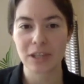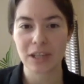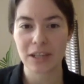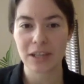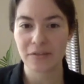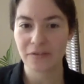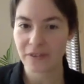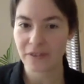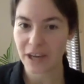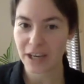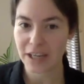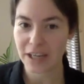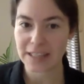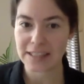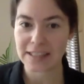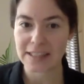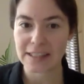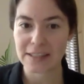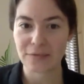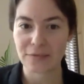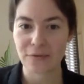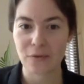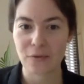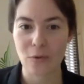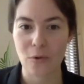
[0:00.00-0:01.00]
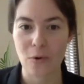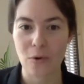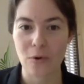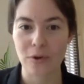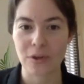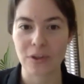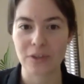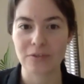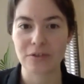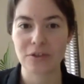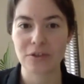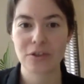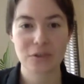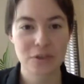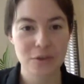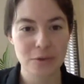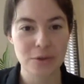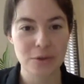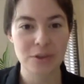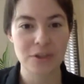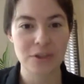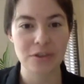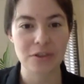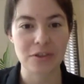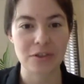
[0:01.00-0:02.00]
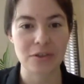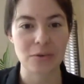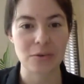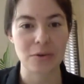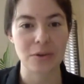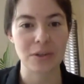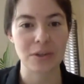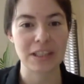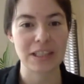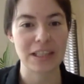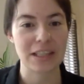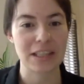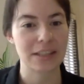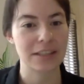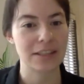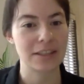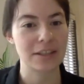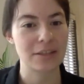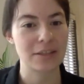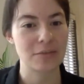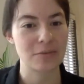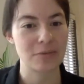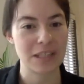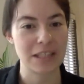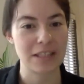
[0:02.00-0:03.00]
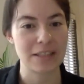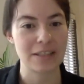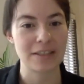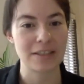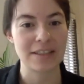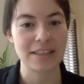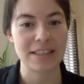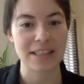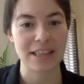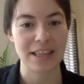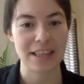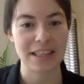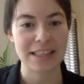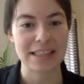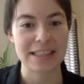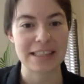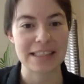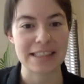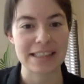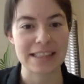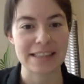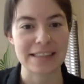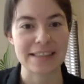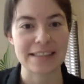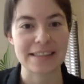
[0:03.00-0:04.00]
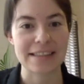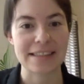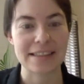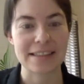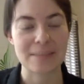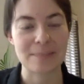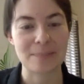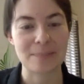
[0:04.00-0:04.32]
advice for students or young career scientists?